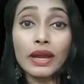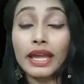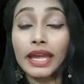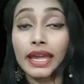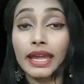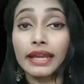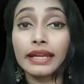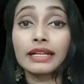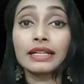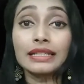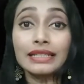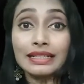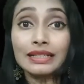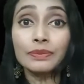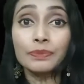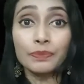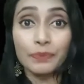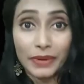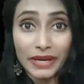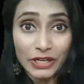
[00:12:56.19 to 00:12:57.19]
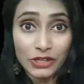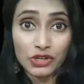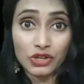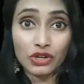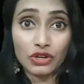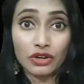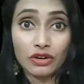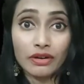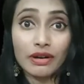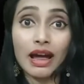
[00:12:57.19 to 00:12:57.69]
a clear
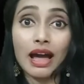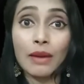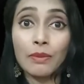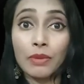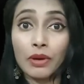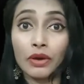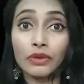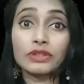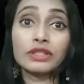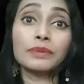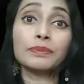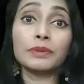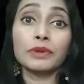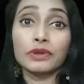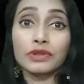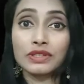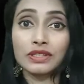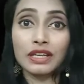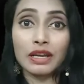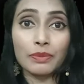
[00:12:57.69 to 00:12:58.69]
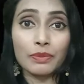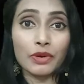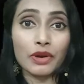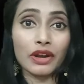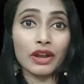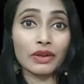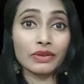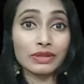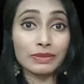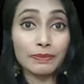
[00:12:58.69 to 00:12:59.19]
picture about the personal
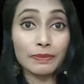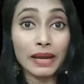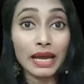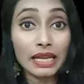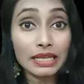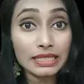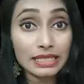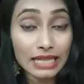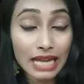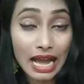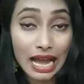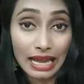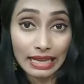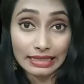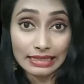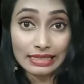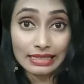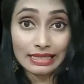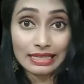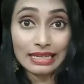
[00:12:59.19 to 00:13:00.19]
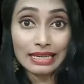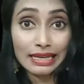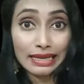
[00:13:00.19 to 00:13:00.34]
pronouns, but guys,